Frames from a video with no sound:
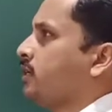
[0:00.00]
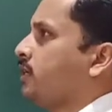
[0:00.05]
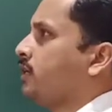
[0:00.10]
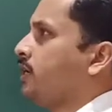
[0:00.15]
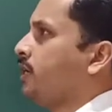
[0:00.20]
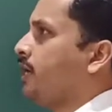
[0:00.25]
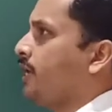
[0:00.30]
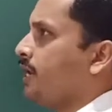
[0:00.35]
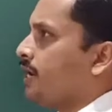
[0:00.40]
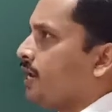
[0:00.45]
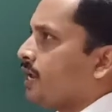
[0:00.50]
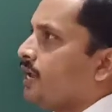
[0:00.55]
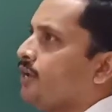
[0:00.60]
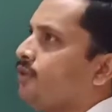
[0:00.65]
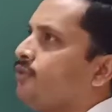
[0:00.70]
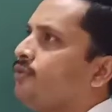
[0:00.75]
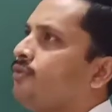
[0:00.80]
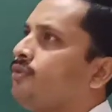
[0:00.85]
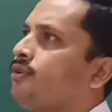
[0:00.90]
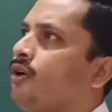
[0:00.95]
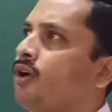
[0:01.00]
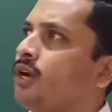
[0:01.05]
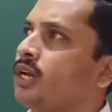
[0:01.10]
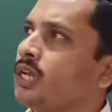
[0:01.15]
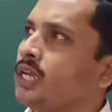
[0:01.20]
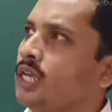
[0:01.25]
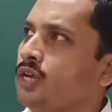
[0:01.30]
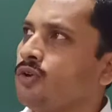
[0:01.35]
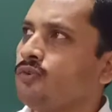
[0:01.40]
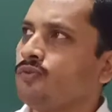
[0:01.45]
derive or
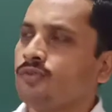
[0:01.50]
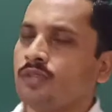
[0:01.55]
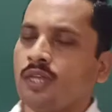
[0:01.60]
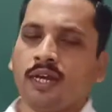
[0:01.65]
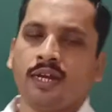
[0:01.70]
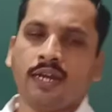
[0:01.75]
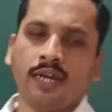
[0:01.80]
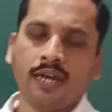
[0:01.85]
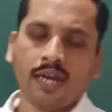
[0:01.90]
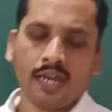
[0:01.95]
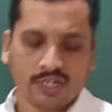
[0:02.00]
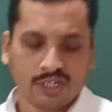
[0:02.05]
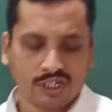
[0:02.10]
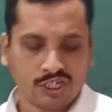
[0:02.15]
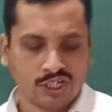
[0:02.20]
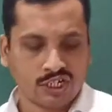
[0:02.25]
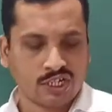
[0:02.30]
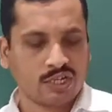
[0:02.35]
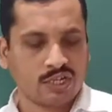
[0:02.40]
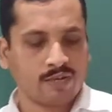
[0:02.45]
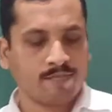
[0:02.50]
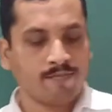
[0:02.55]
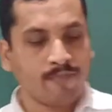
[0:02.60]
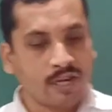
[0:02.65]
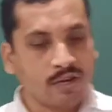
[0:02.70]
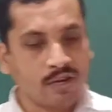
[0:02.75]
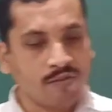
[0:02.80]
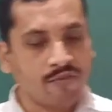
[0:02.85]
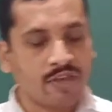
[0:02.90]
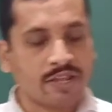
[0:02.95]
give the relation
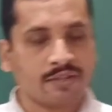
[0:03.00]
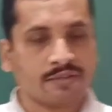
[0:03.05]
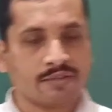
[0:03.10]
between